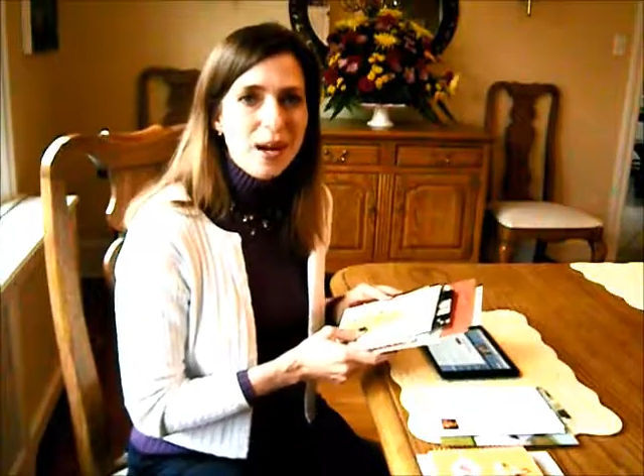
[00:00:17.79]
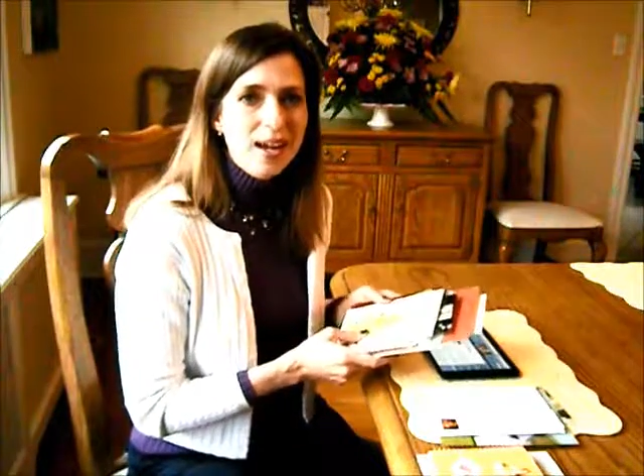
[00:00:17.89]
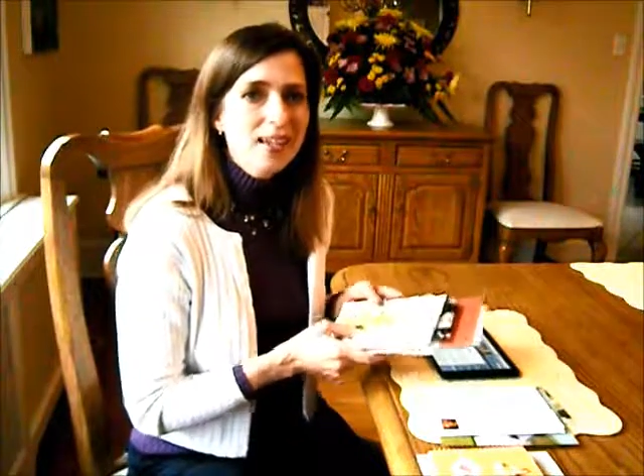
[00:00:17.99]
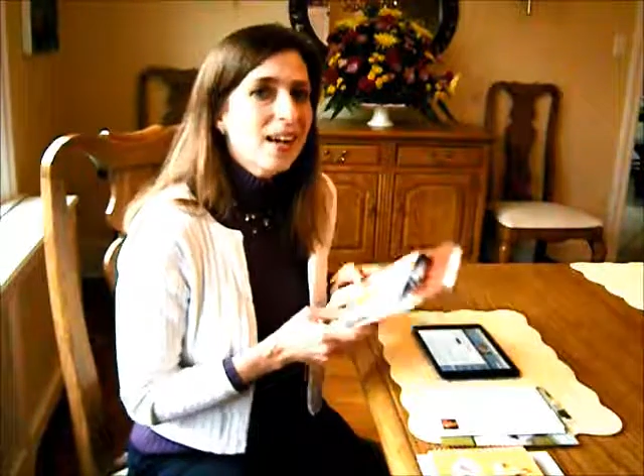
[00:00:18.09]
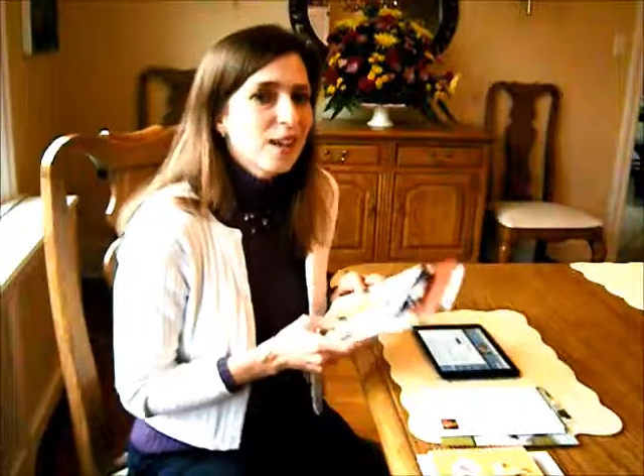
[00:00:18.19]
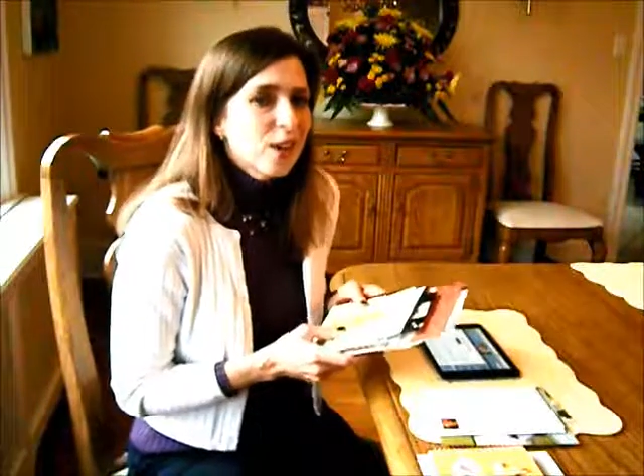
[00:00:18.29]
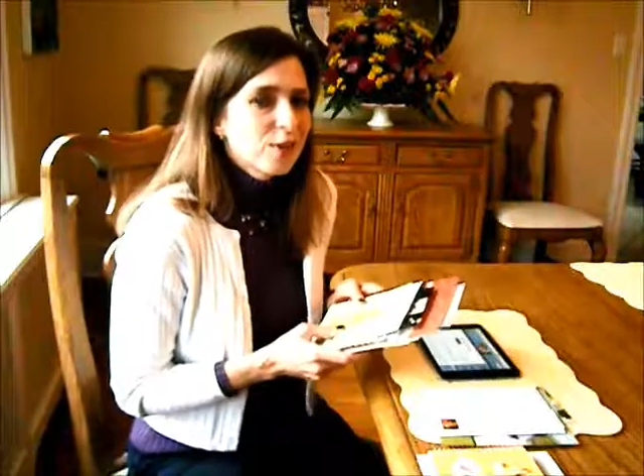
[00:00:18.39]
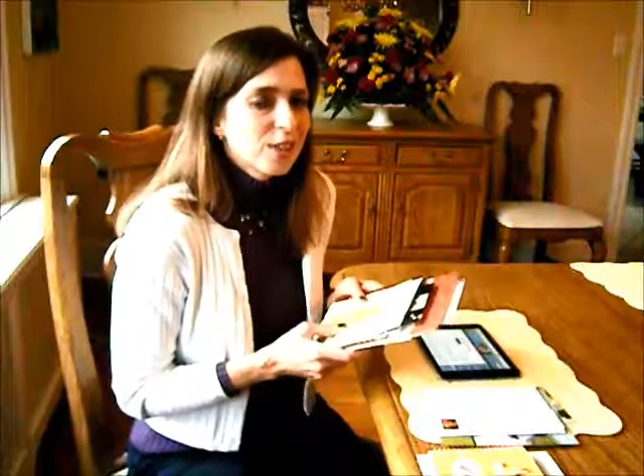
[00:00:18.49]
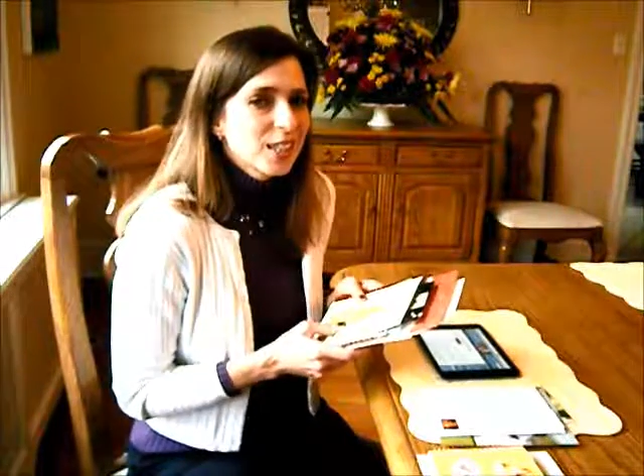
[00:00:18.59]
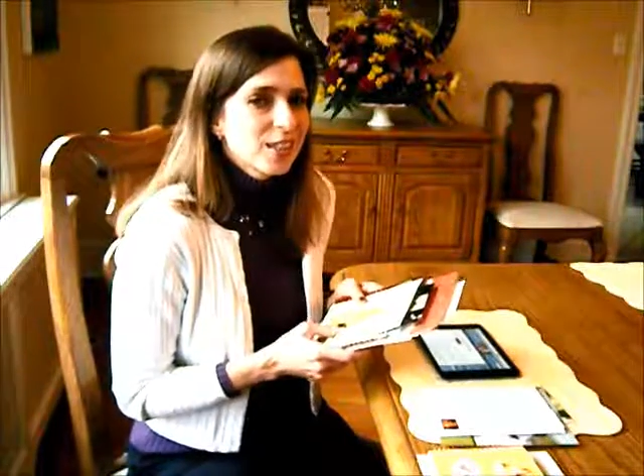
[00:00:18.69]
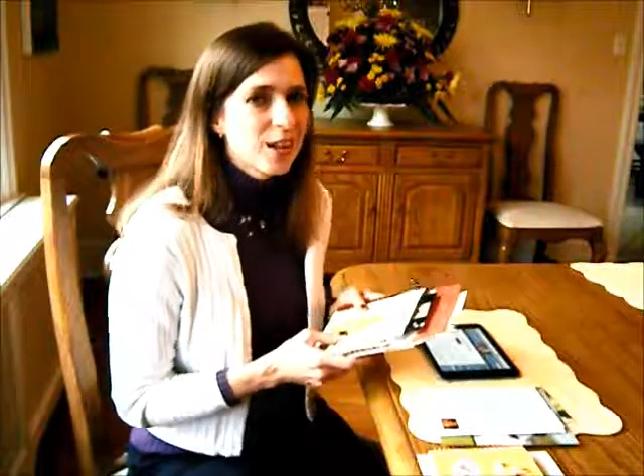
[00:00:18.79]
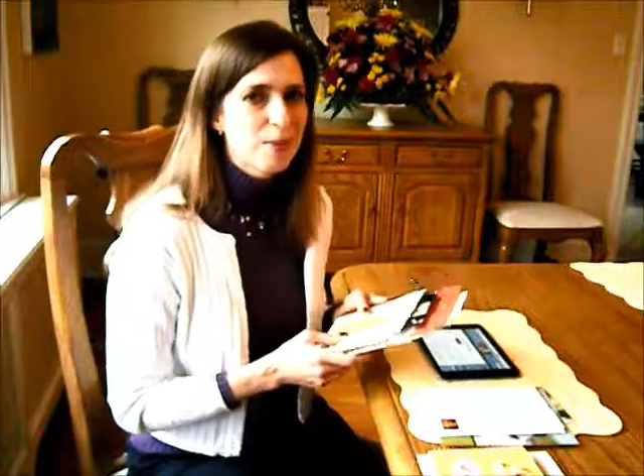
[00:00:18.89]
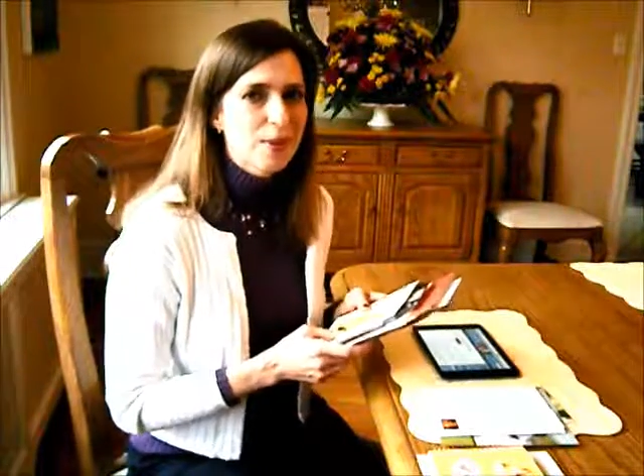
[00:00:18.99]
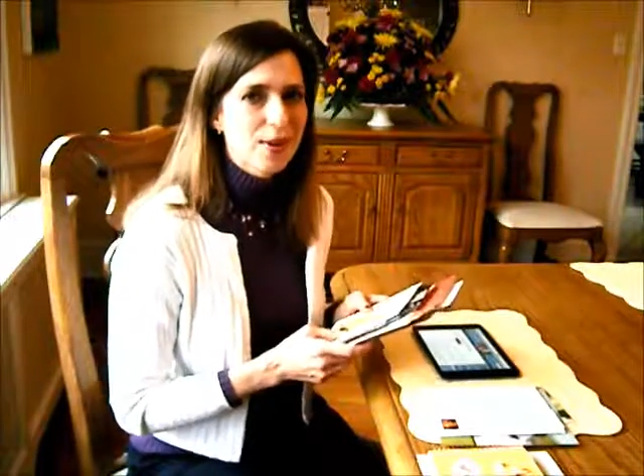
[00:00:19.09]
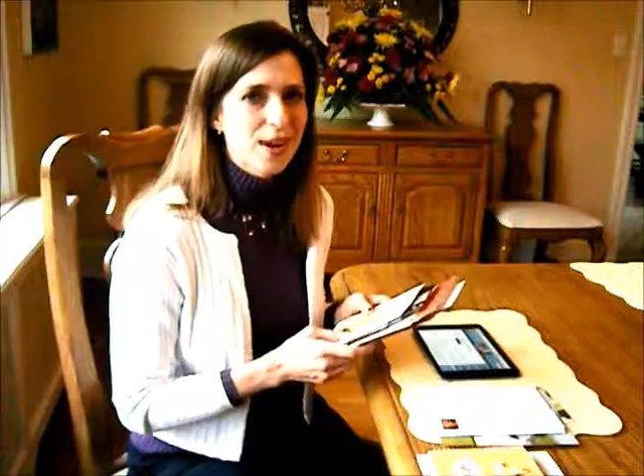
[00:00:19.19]
mine, and hopefully it'll
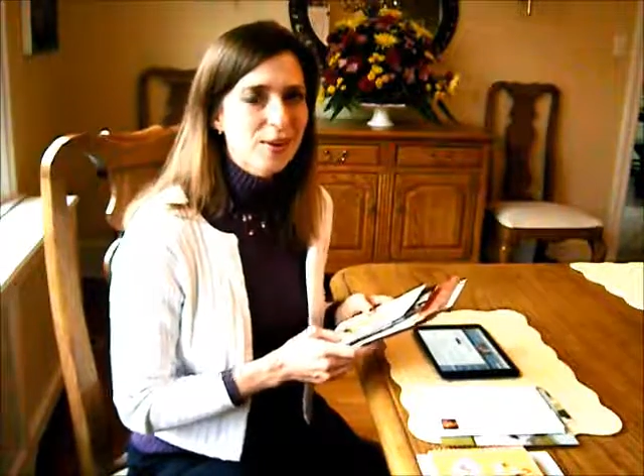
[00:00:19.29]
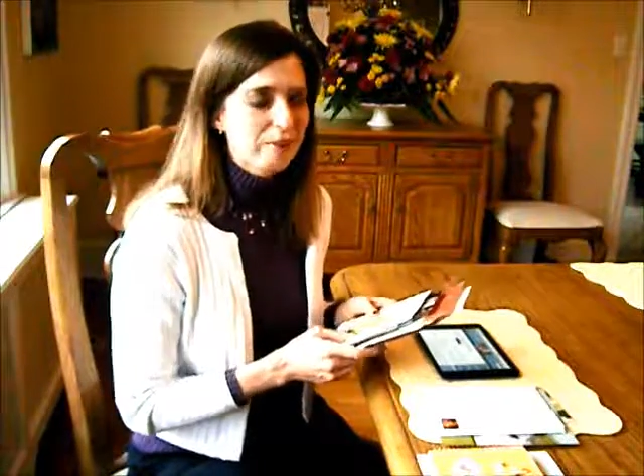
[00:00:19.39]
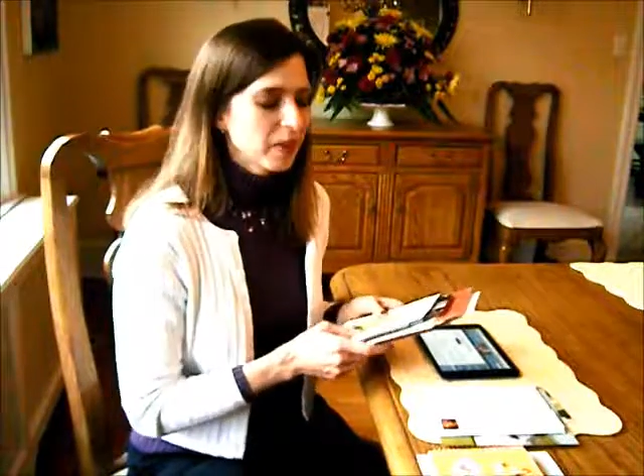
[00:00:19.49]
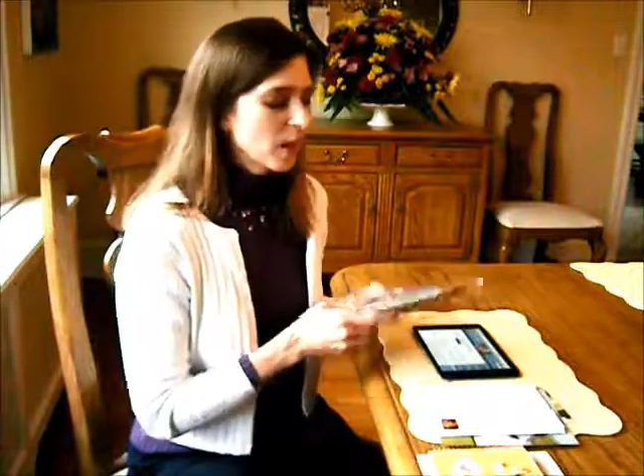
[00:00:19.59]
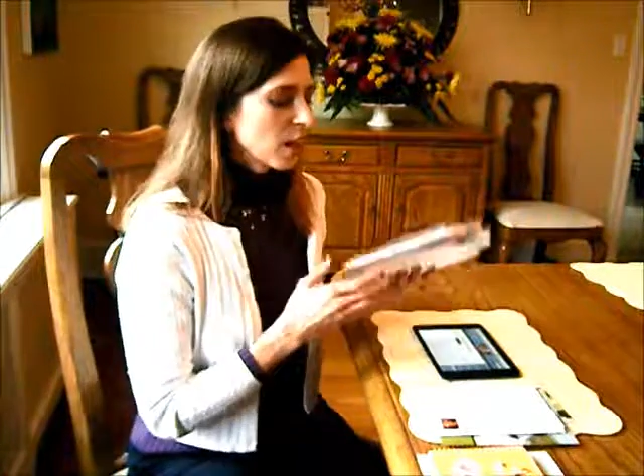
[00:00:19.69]
help you out.